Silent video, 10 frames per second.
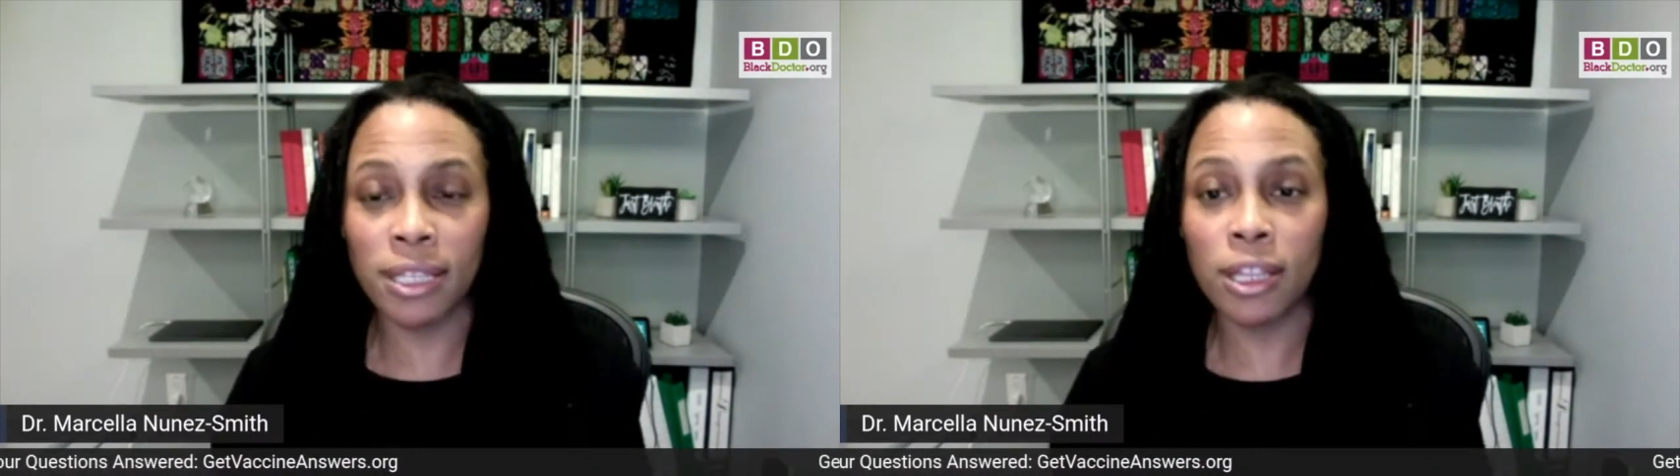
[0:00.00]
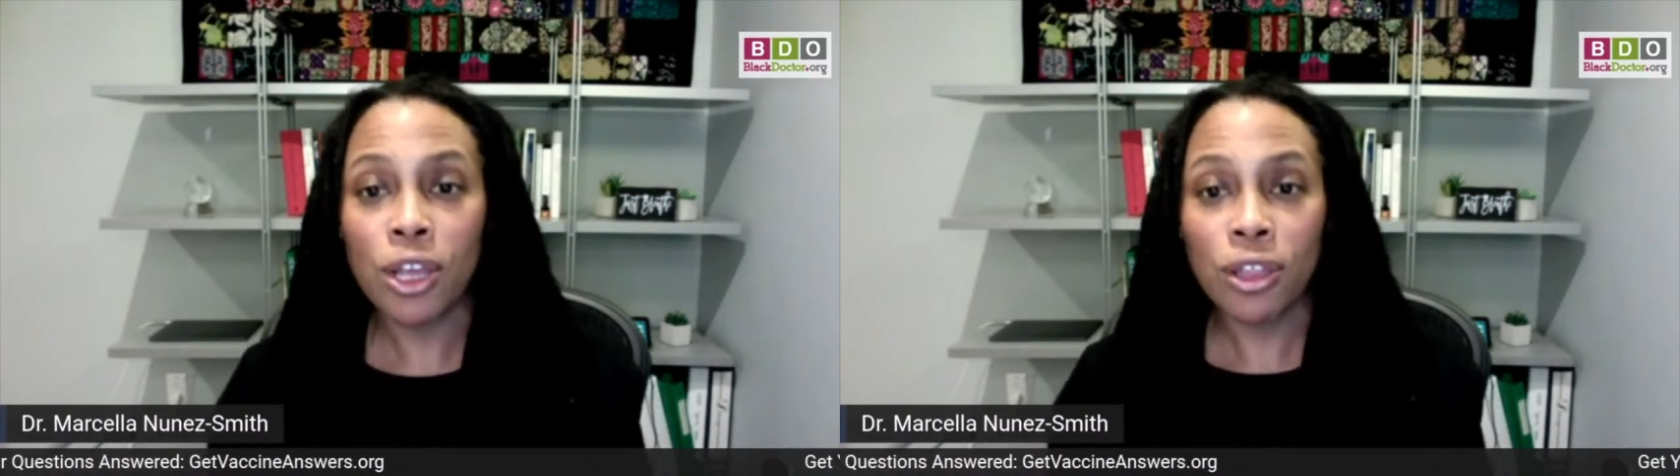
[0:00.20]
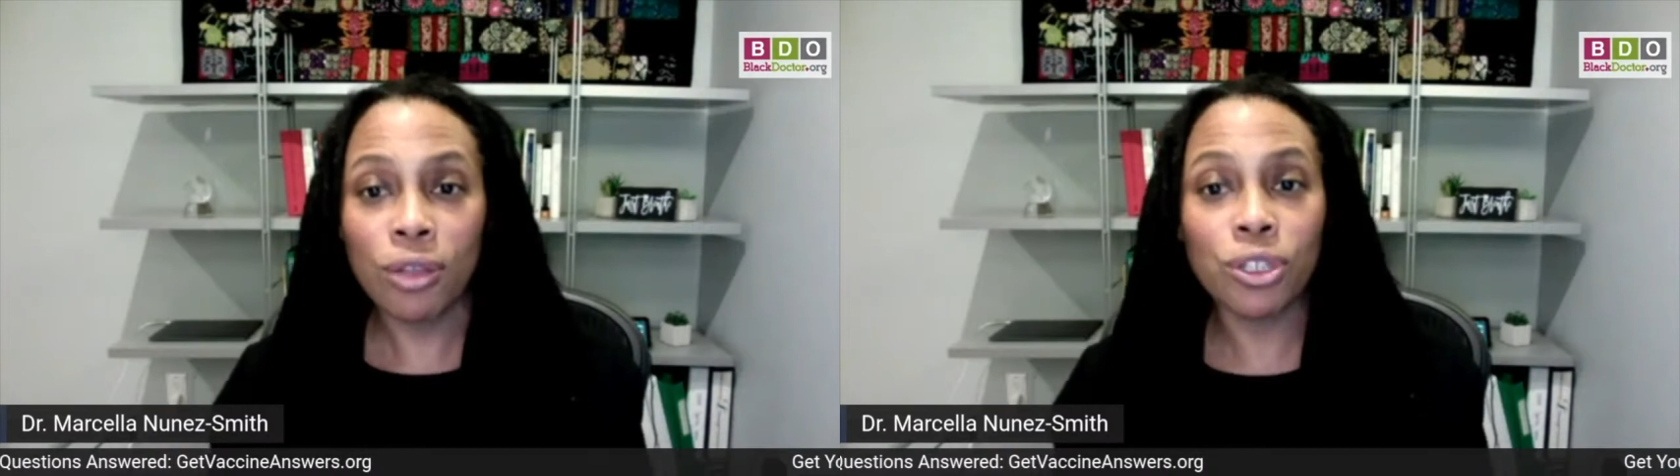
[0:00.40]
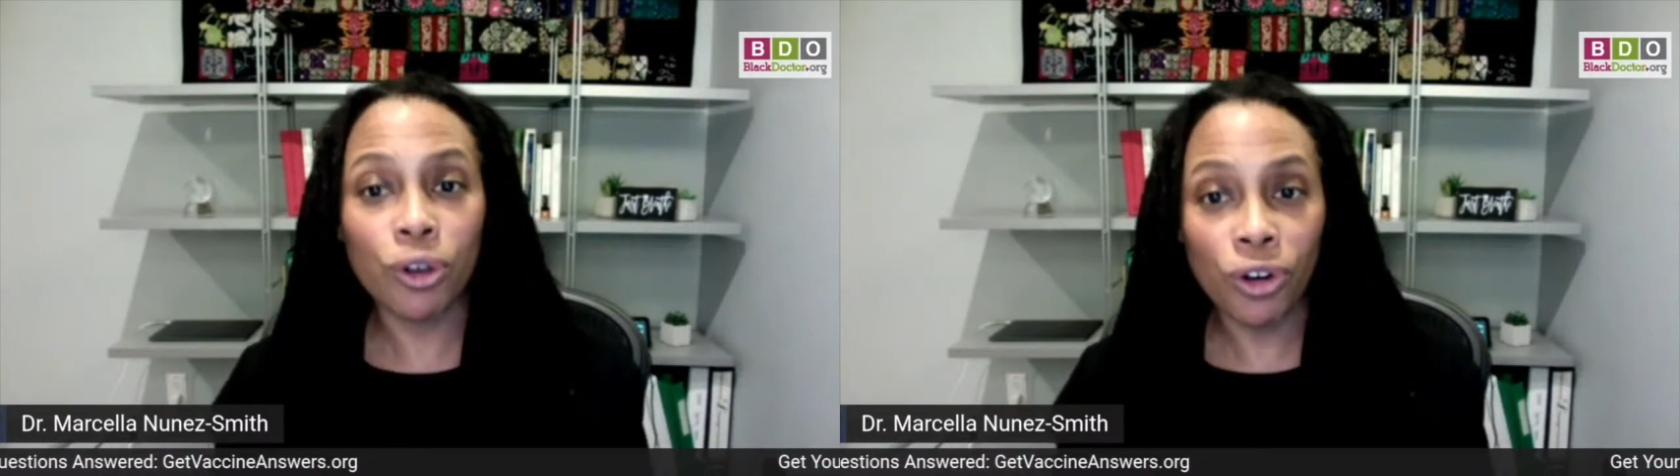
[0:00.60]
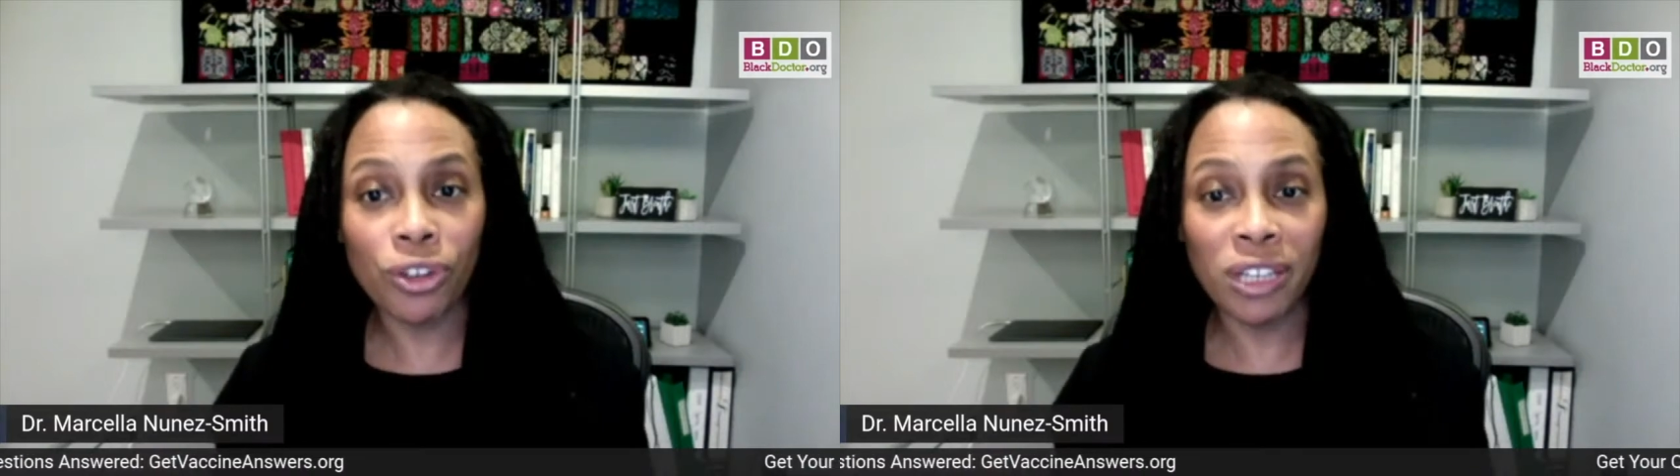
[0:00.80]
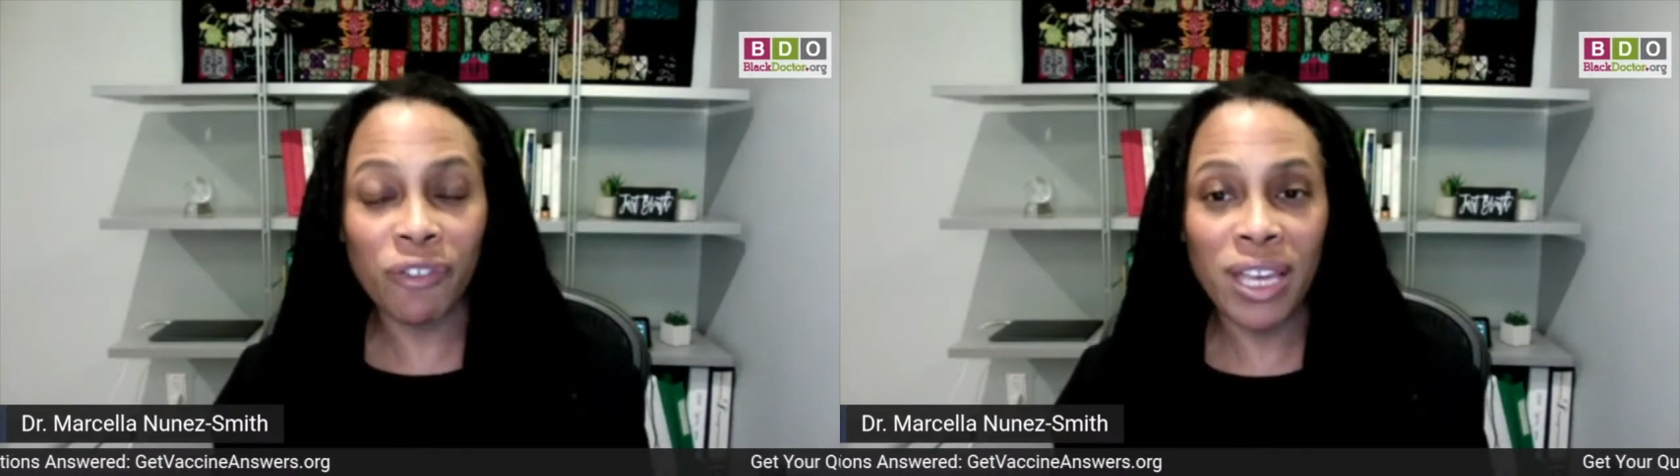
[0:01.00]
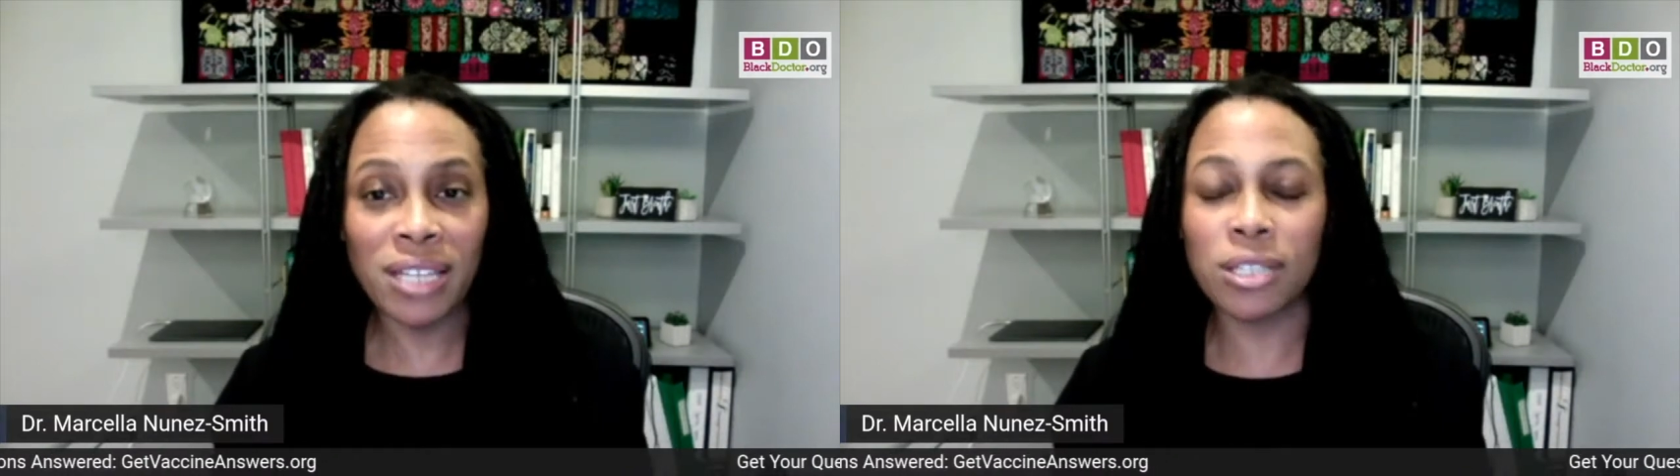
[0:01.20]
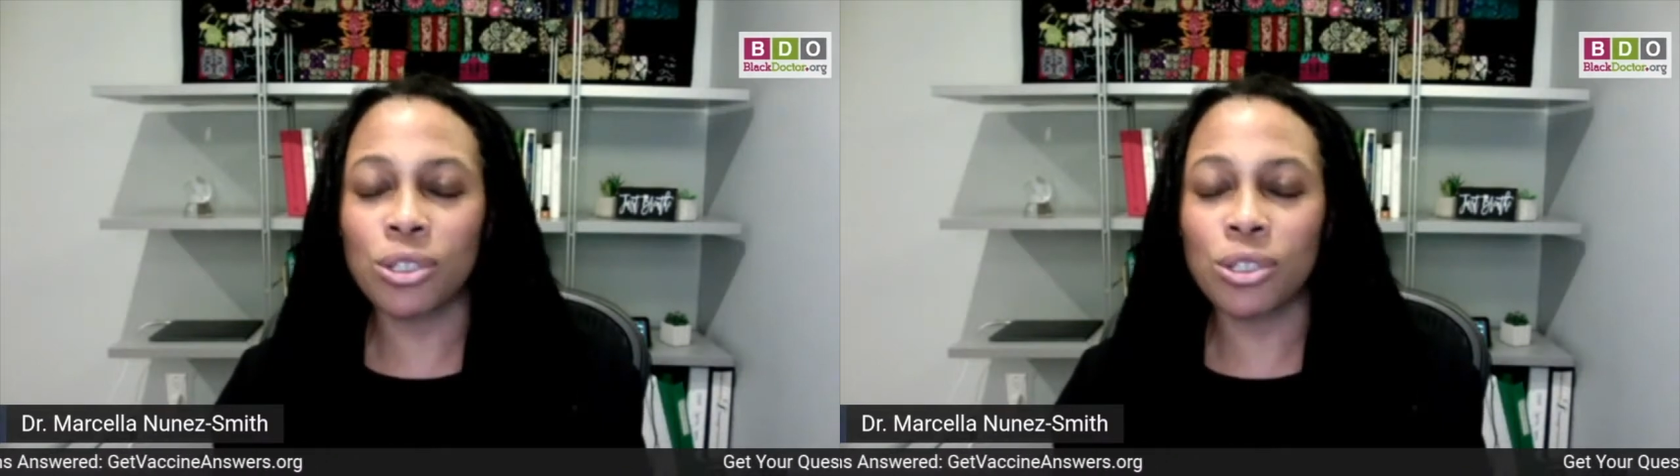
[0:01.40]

and those early phases